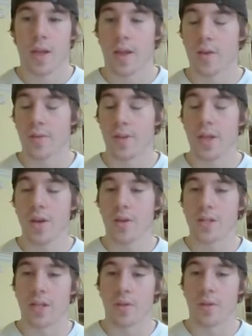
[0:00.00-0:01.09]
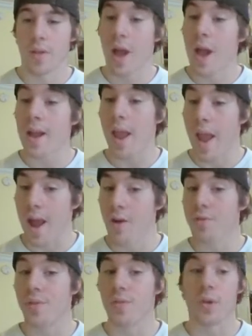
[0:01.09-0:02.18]
Keldeo, as he'll knock
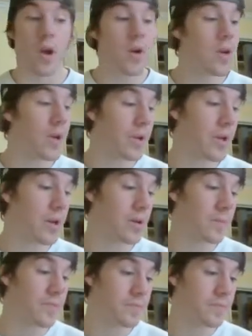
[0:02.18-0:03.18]
out the Lucario here.